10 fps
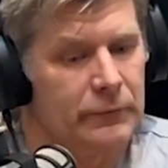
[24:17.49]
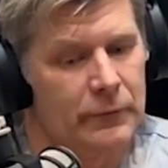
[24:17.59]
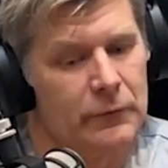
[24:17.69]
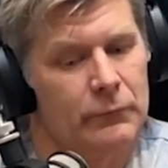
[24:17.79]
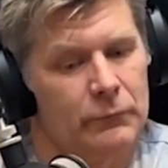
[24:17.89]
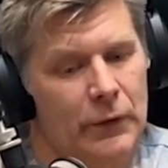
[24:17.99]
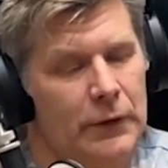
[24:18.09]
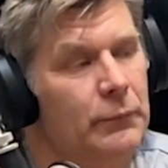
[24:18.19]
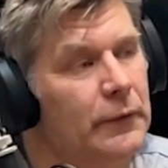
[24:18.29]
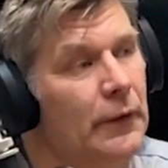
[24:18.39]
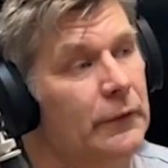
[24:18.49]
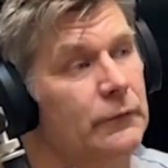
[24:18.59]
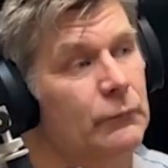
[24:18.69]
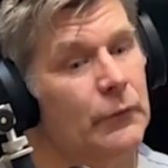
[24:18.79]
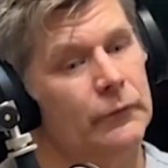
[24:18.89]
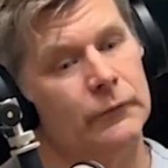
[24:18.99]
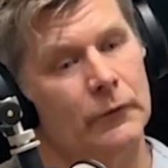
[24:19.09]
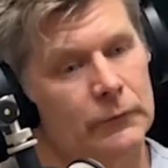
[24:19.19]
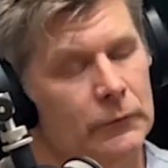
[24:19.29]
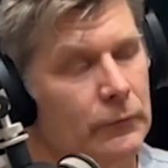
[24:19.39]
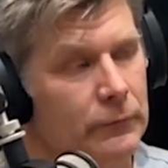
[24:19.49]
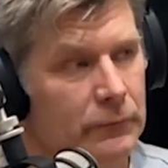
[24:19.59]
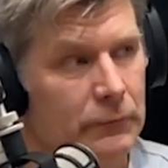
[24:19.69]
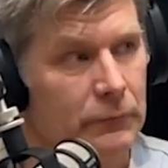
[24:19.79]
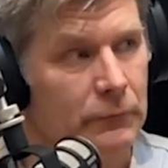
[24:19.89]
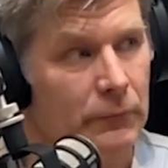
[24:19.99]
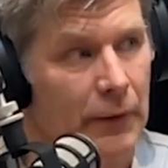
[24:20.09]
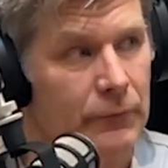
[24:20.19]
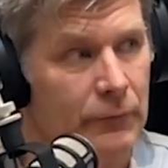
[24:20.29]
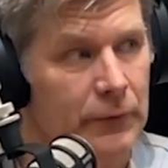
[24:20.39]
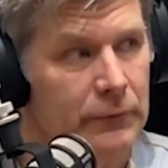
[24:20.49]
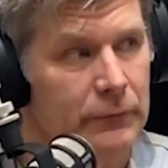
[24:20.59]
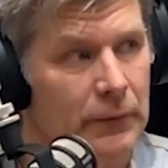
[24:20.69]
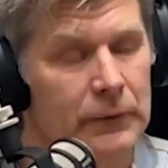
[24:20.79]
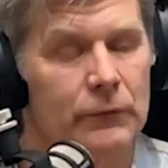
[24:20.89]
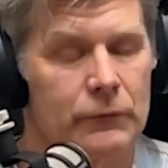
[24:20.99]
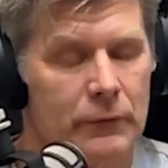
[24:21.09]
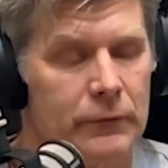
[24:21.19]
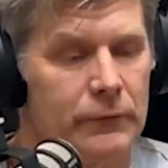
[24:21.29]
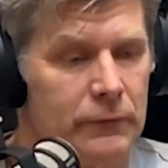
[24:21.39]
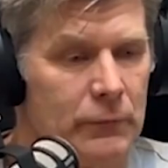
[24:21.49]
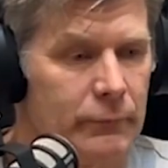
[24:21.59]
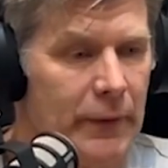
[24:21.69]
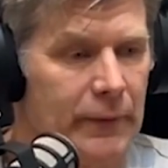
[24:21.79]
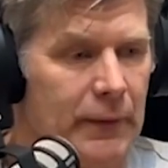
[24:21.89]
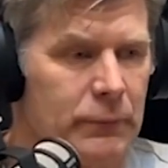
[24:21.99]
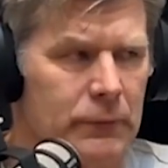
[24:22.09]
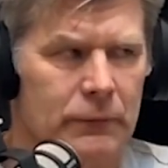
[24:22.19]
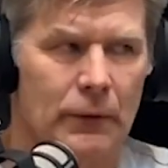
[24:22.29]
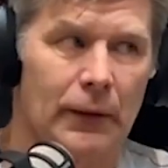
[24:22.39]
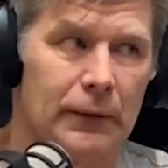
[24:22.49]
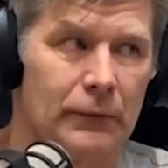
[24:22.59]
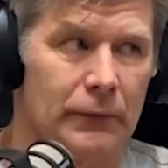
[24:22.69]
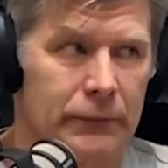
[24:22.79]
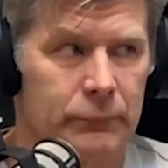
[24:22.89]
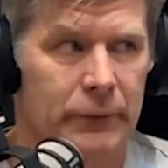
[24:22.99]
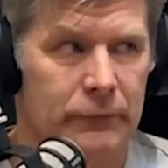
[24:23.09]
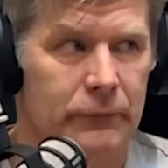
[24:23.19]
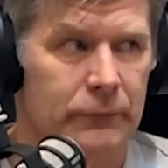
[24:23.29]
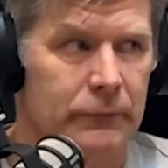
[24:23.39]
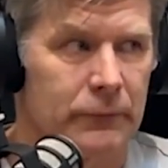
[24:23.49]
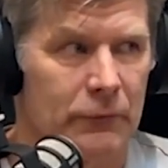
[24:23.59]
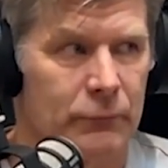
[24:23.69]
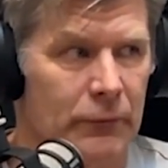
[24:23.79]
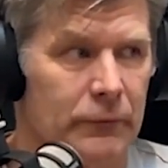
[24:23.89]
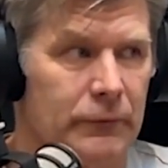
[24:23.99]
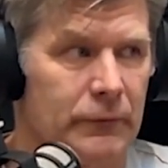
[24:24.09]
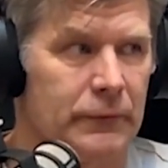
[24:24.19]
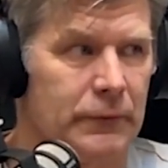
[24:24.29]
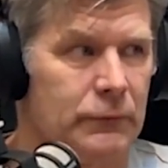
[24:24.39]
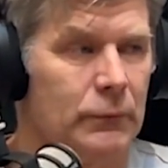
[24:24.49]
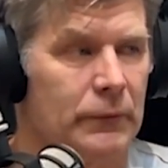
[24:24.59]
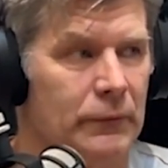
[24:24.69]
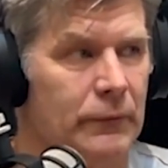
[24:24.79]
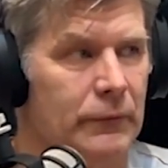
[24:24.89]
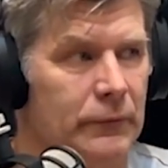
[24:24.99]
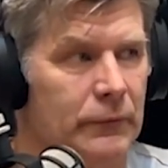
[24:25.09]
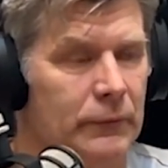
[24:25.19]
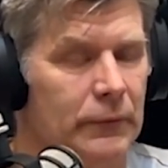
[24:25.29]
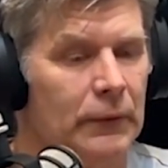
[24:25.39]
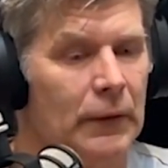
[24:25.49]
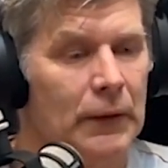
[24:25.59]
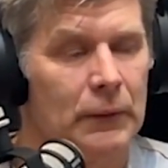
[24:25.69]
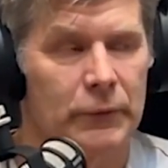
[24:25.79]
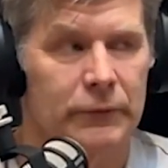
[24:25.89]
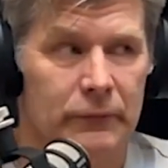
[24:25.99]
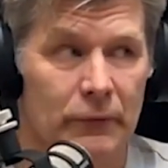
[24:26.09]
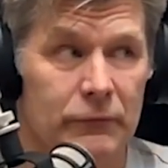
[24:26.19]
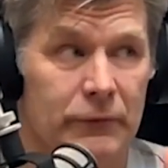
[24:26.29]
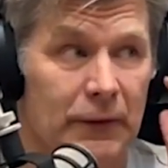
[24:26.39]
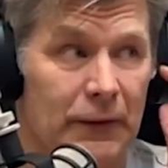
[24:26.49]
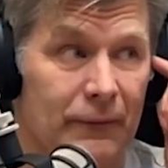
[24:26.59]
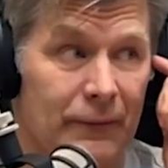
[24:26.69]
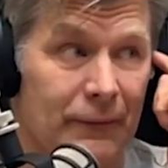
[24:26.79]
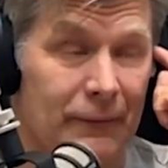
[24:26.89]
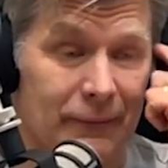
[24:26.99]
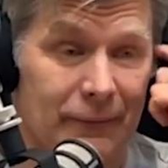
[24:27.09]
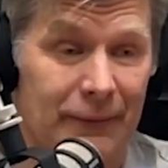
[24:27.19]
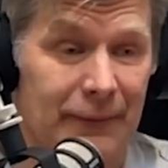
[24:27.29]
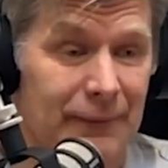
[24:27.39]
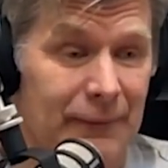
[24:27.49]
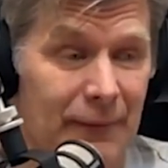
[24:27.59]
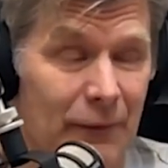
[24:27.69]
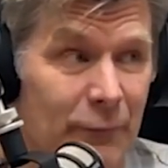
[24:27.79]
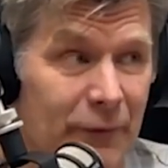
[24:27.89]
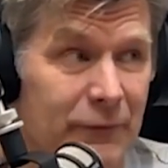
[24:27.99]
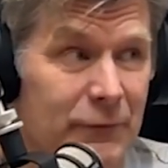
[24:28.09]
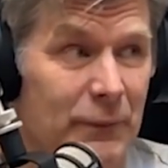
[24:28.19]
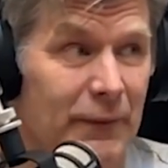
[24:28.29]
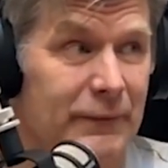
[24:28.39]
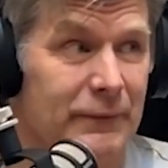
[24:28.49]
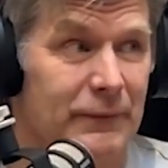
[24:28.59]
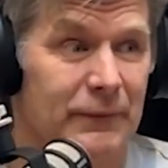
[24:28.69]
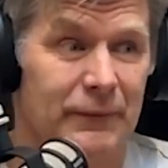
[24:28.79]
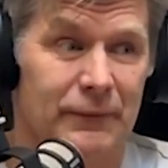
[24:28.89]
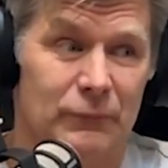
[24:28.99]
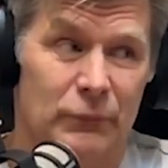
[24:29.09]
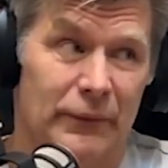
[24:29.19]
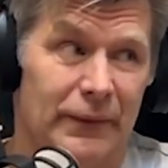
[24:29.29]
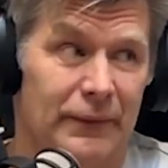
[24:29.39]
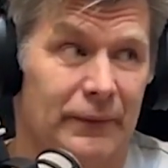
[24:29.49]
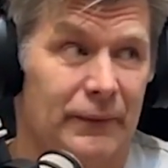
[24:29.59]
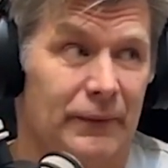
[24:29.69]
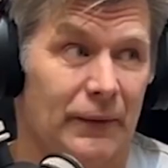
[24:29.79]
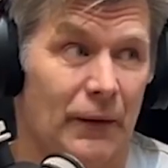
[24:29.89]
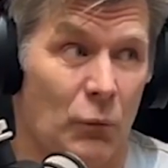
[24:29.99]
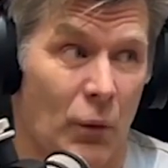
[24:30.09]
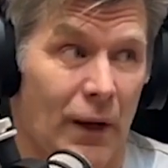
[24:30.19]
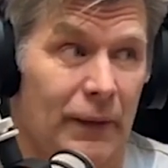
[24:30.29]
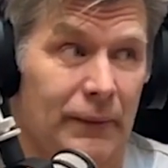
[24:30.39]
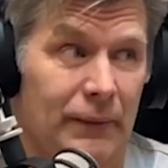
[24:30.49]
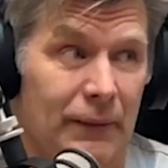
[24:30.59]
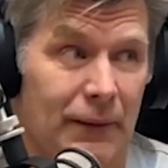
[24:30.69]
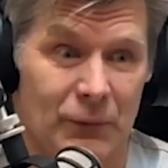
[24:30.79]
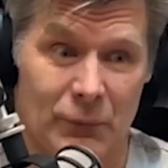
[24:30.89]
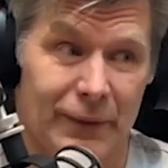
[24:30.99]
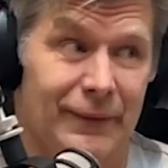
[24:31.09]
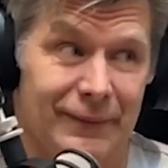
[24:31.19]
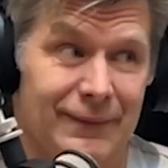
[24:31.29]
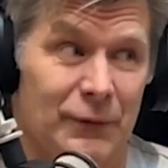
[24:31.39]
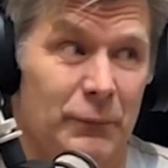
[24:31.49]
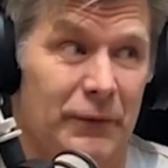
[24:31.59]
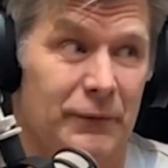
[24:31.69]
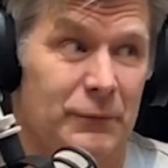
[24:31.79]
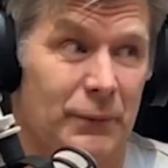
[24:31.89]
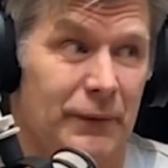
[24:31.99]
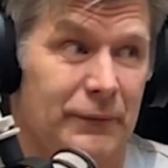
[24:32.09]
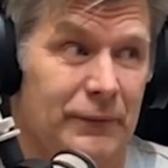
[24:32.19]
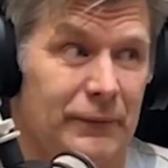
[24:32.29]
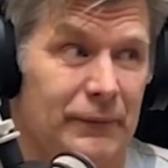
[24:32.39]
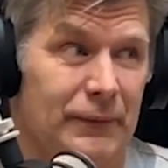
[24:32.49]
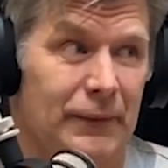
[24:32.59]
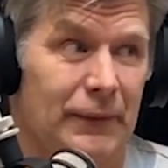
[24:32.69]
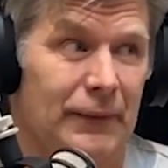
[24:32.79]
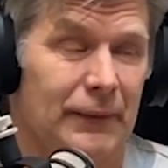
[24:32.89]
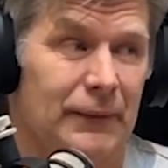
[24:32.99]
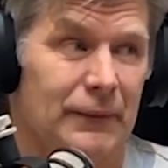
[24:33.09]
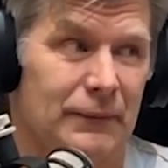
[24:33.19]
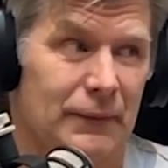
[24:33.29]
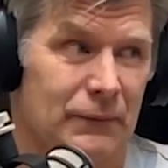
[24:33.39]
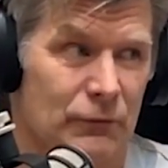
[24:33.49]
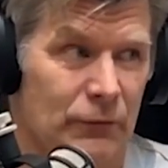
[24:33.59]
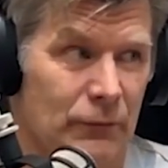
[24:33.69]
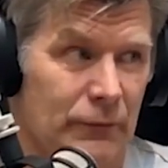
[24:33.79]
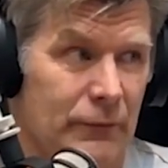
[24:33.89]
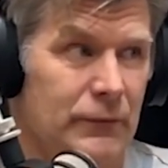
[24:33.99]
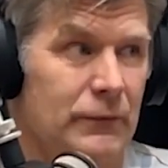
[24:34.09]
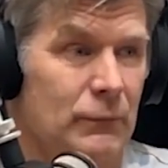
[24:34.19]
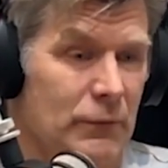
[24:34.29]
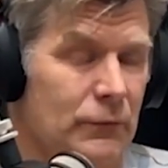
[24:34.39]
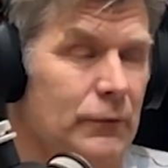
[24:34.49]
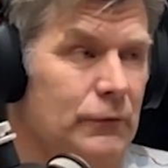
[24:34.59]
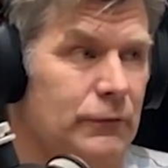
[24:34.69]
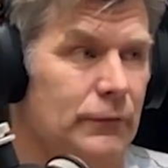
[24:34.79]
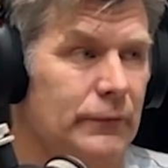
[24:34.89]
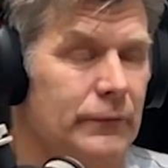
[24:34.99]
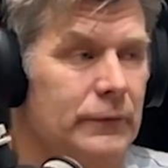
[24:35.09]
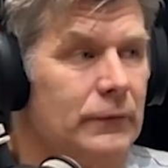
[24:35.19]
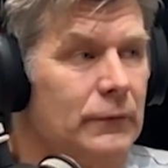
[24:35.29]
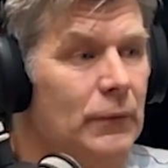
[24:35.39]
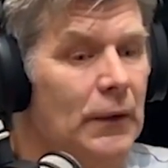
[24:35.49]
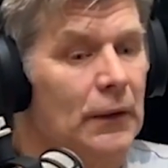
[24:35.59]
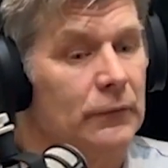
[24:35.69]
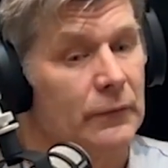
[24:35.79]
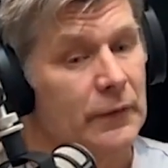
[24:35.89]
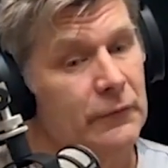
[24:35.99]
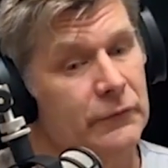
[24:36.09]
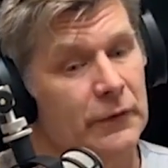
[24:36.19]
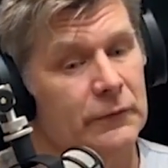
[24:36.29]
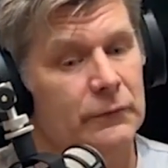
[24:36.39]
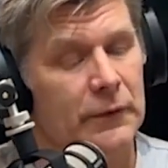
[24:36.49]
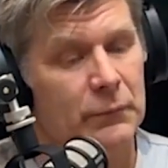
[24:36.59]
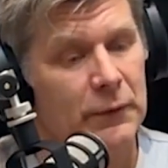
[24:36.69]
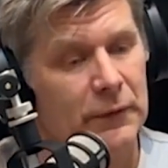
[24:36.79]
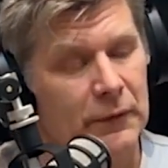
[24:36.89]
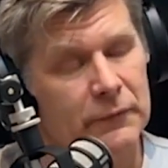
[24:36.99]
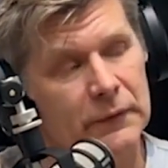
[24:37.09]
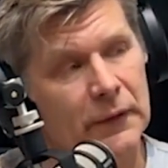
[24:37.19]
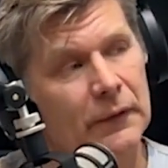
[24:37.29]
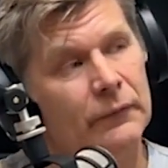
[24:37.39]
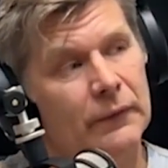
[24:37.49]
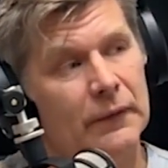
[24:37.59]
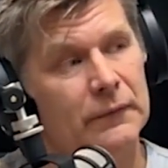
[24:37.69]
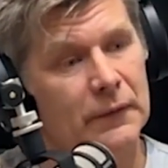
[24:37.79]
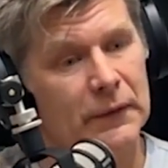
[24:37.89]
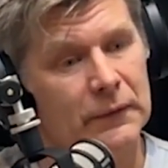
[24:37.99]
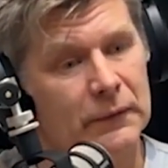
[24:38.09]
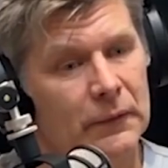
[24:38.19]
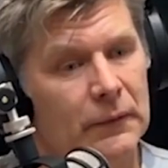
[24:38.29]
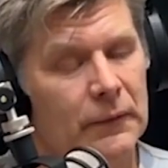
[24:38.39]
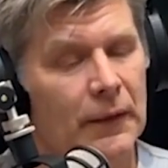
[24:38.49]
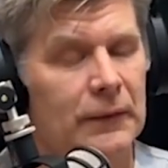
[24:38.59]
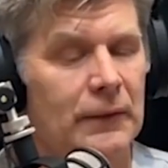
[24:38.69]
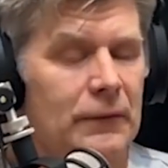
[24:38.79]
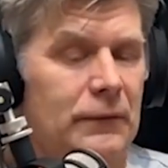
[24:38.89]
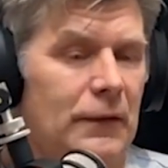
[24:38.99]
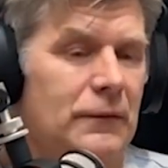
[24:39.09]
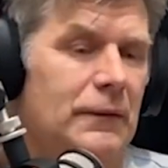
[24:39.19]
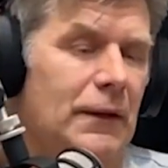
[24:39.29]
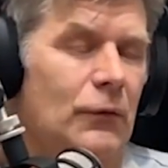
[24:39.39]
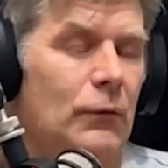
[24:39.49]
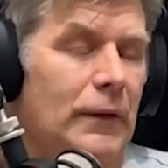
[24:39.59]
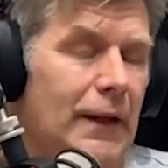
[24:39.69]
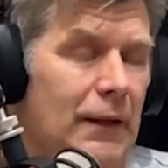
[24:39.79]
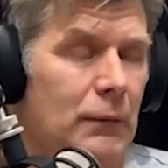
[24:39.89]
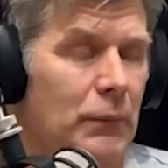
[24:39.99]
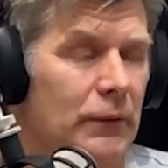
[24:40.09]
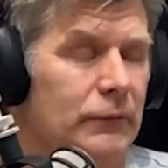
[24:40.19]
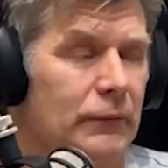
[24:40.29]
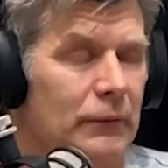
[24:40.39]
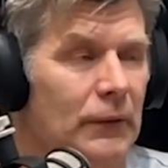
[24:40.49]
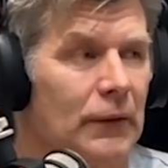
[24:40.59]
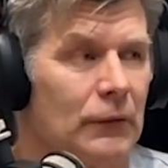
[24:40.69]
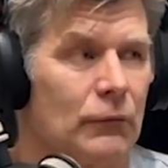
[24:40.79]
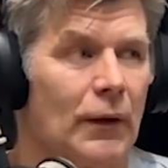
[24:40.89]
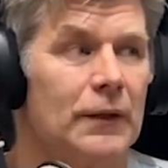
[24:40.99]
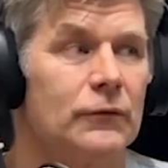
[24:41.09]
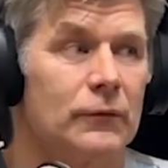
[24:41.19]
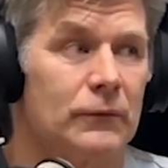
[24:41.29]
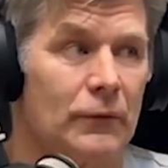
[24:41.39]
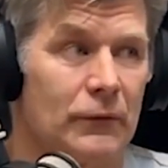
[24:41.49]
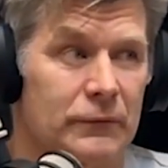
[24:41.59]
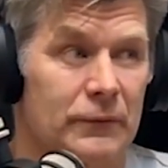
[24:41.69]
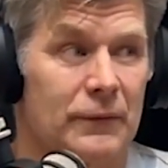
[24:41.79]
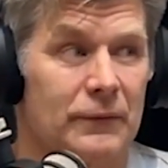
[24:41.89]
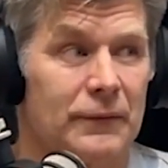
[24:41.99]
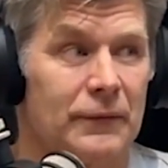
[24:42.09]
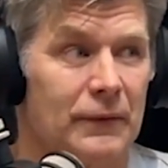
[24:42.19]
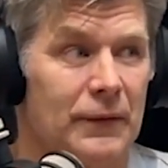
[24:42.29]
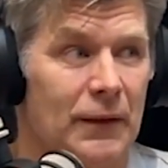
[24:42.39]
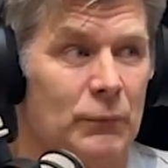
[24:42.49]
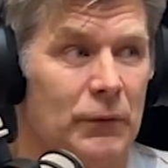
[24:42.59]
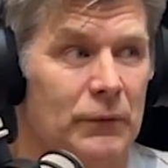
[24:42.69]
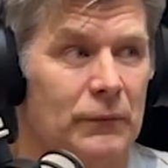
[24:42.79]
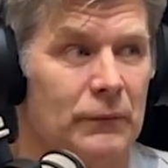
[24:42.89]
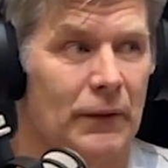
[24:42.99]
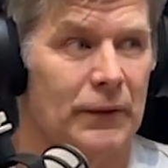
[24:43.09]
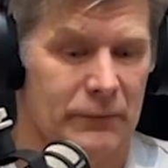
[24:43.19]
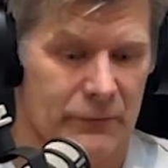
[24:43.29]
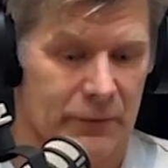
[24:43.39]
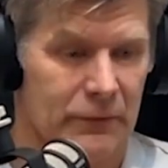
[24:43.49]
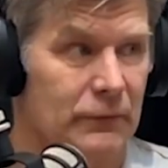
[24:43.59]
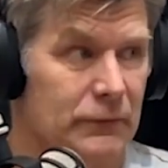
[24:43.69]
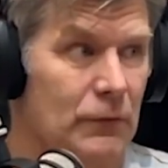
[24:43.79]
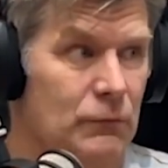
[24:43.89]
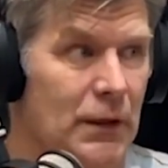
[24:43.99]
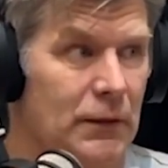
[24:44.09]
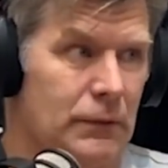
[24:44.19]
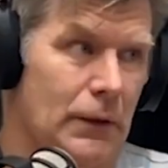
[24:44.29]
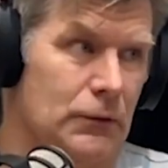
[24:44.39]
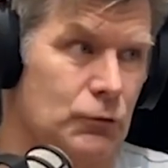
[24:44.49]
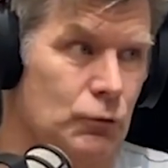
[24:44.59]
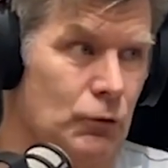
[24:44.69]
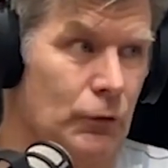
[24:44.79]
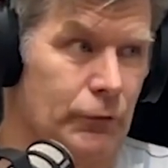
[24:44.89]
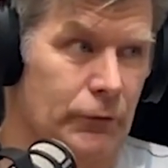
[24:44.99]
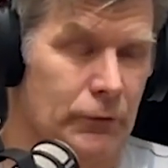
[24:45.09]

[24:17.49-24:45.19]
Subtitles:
So the recommendation was don't use grade 3s. And there was criticism about that because like, hey guys, but 2s have moderate disease. What on earth are you doing? But don't forget that in elbow dysplasia, you can breed a 1 and a 1 has elbow dysplasia. Because there's a flaw in the system. There's always a flaw in the system. So they've changed the recommendation now. They're saying they call it amber. So grade 2 dogs are considered amber. Grade 3 dogs are red, like do not do.